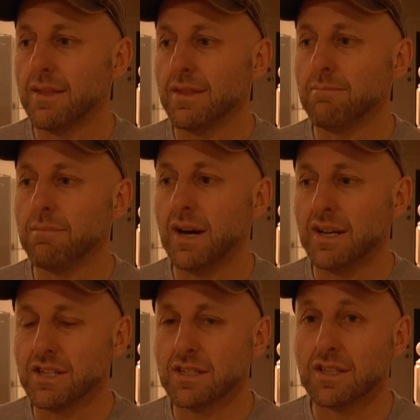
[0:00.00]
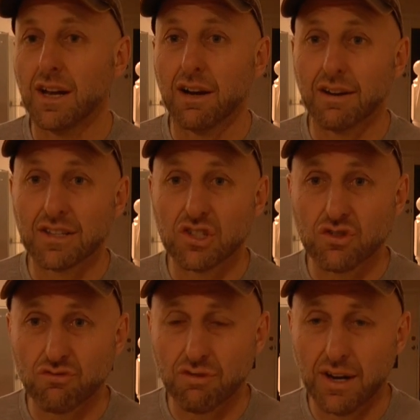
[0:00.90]
The margins are
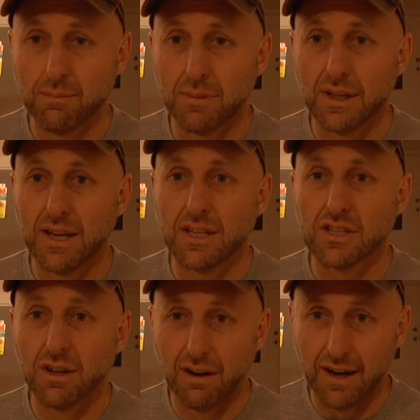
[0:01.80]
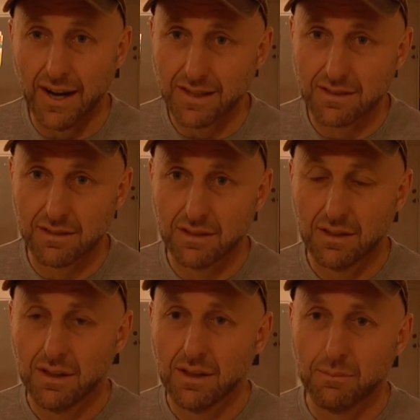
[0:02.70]
extremely tight
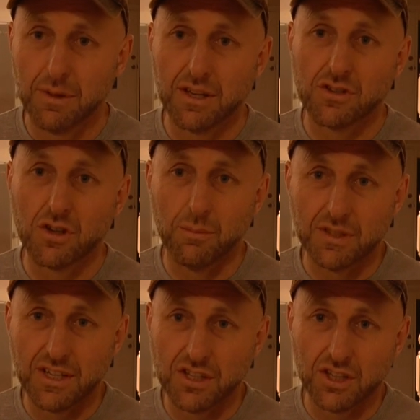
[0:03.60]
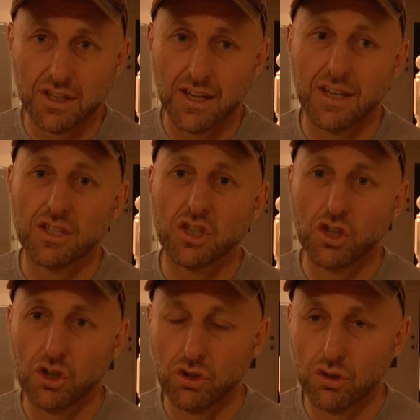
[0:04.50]
because competition
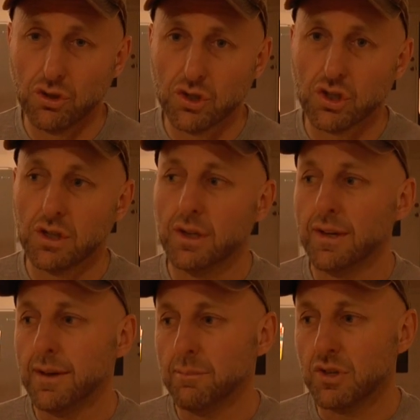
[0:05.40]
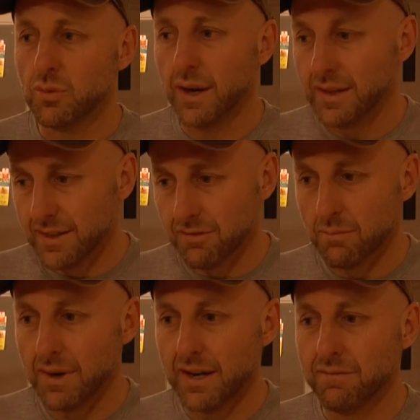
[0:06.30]
is huge between
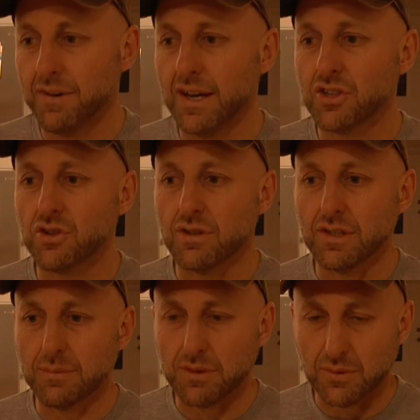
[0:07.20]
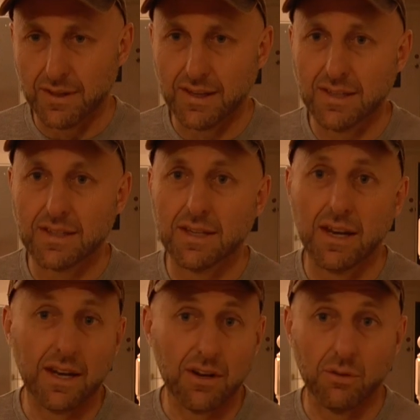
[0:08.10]
different manufacturers, between the
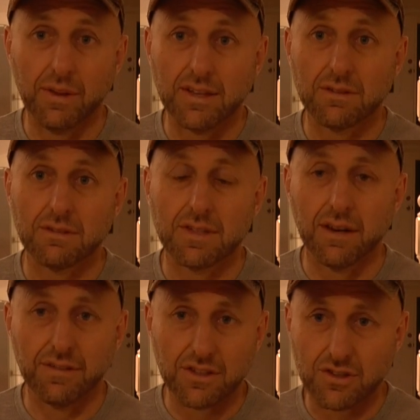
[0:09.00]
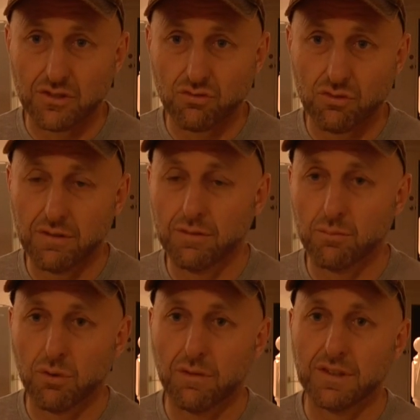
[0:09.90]
internet and all that sort of stuff. It's just driven
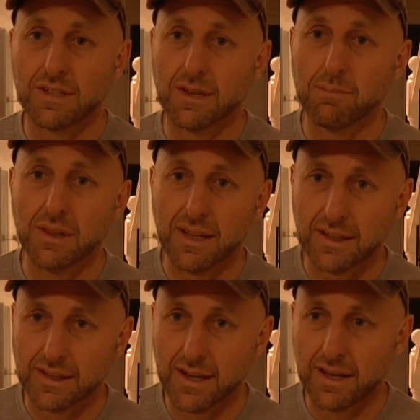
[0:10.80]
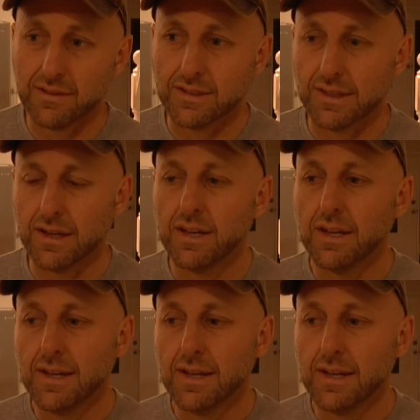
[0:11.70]
profits completely down. So